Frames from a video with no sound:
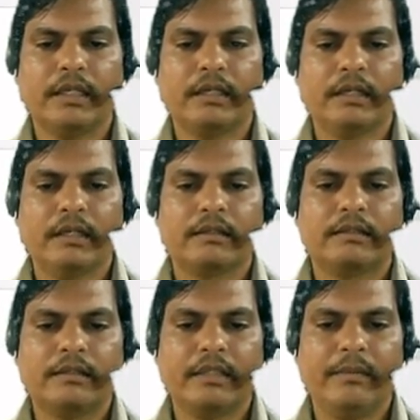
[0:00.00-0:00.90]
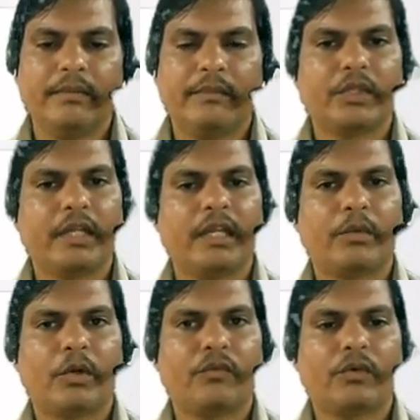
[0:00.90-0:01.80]
The same time 3 number of
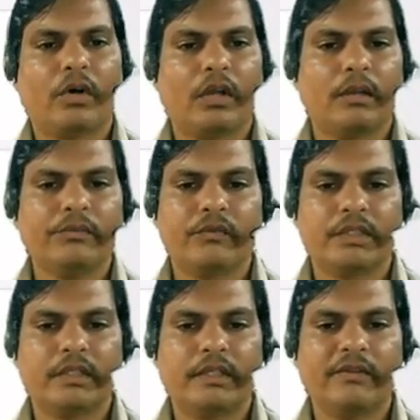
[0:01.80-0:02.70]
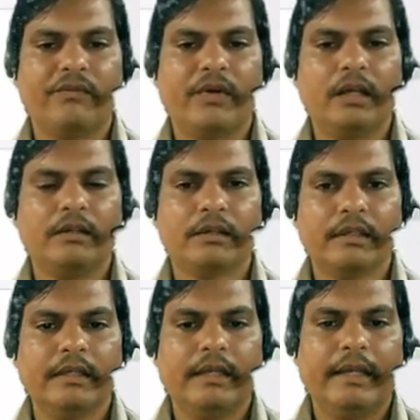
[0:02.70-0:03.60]
columns with the default
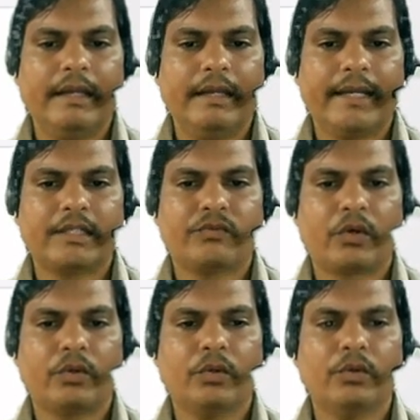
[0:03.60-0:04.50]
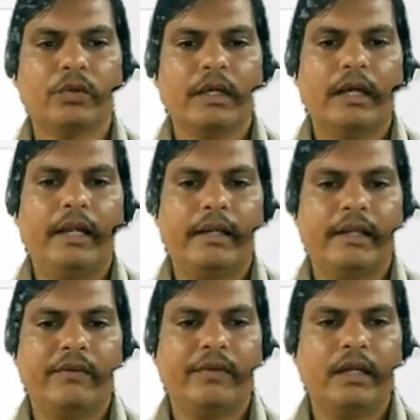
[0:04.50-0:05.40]
index for row and
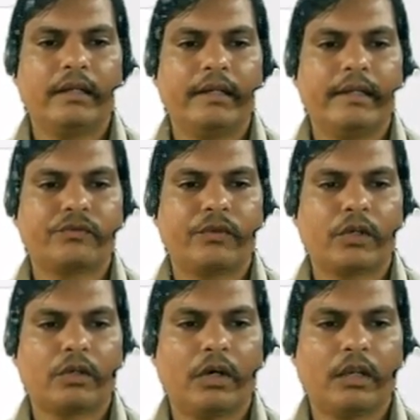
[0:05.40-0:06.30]
default index for column.